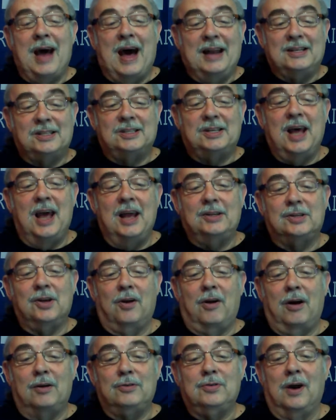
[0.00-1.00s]
States on
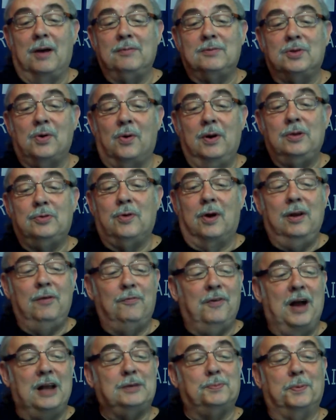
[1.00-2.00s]
our Trump 2020
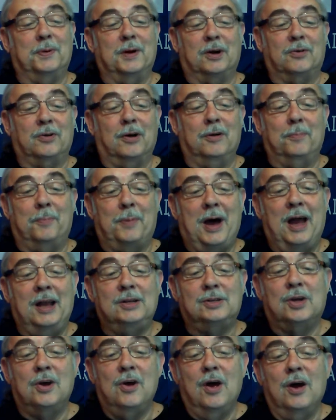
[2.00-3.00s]
Facebook group
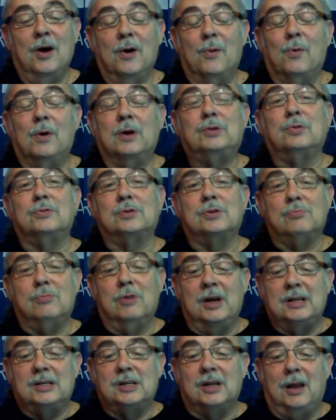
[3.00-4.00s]
page, which was
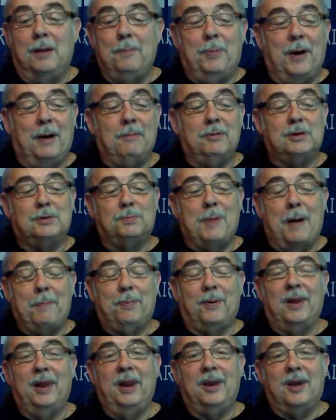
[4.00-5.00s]
originally published by
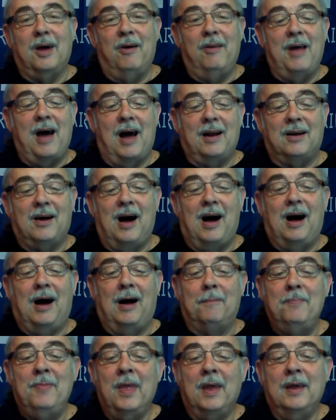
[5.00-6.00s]

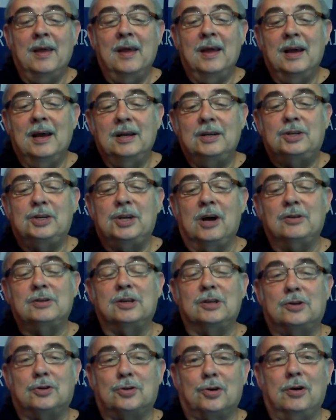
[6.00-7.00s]
Politico.com. It shows
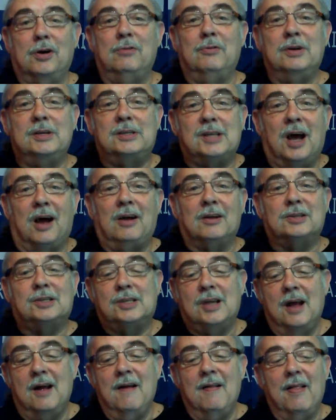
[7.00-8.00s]
the true
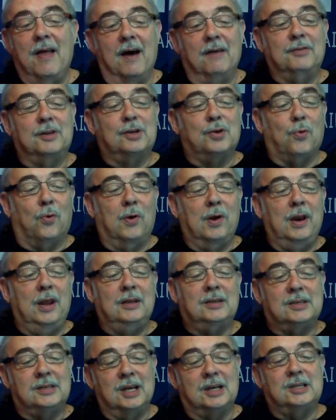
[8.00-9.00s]
results of the
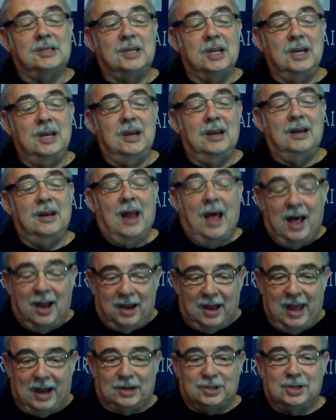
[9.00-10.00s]
2016
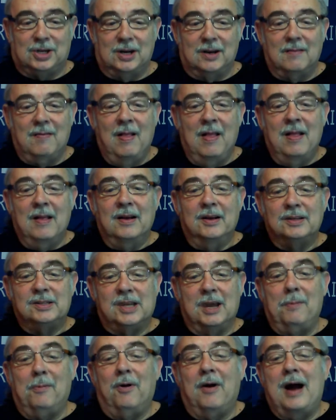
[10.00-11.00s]
election.
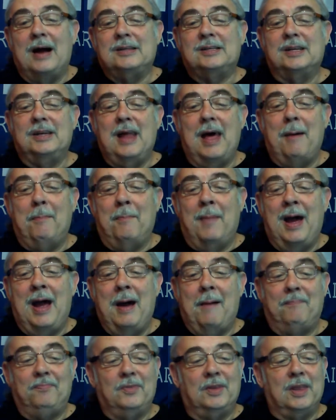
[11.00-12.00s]
Summarizing that
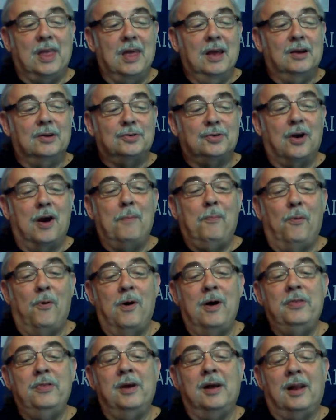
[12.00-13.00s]
map, Trump
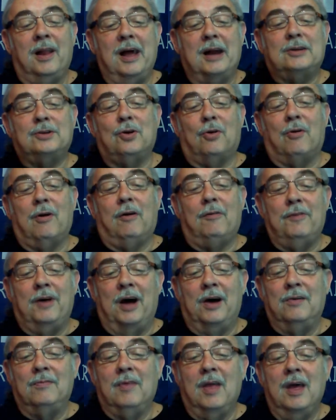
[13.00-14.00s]
won the electoral
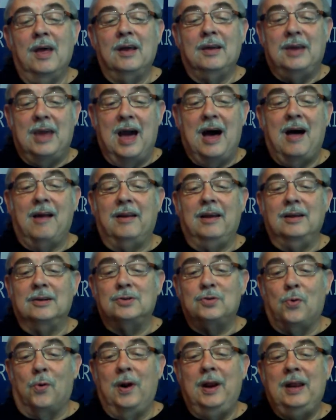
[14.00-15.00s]
vote count in
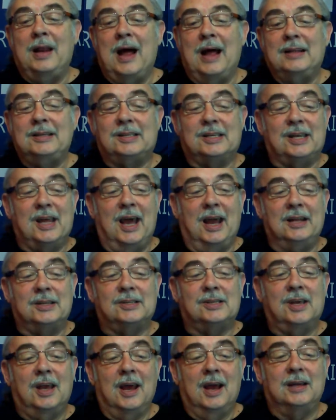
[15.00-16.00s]
29
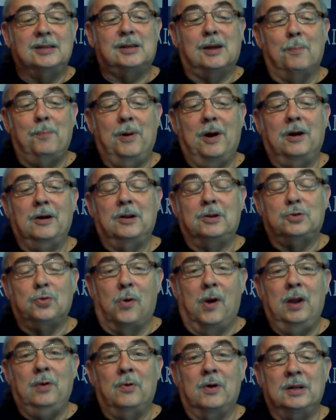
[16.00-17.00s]
states as compared to
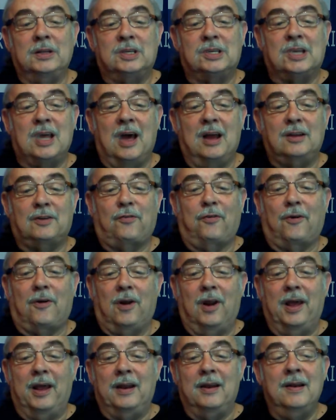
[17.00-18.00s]
21 states for
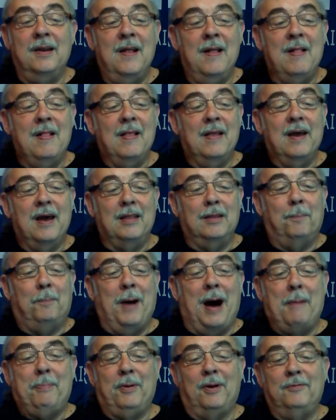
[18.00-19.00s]
Clinton, and the
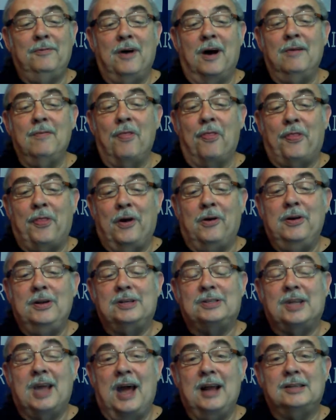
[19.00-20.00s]
popular vote in 30
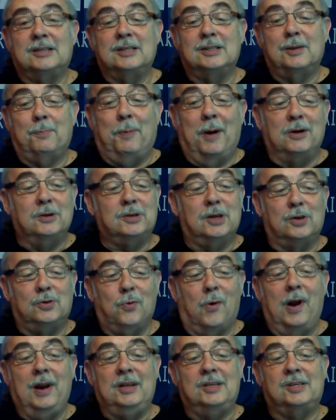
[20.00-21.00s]
states as opposed to
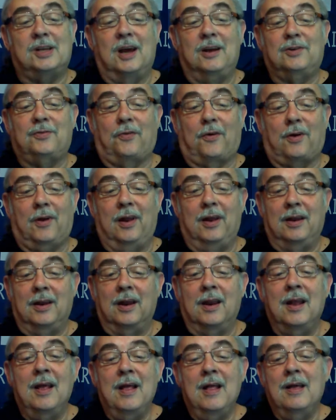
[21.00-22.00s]
20 states for
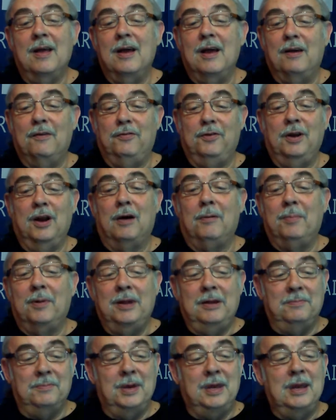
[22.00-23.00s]
Clinton. If you don't
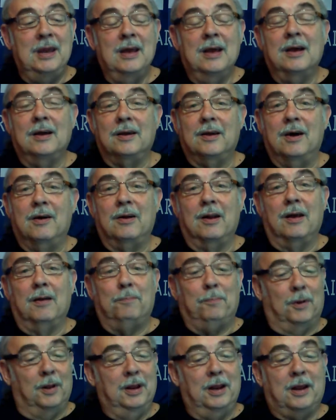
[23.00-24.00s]
believe me, go
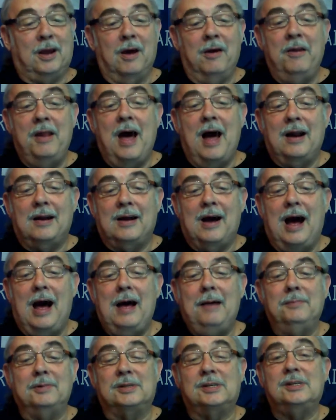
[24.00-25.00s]
to
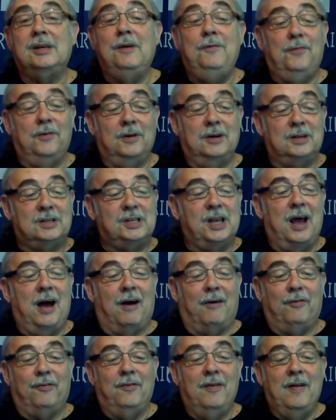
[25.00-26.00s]
Politico.com and see for yourself.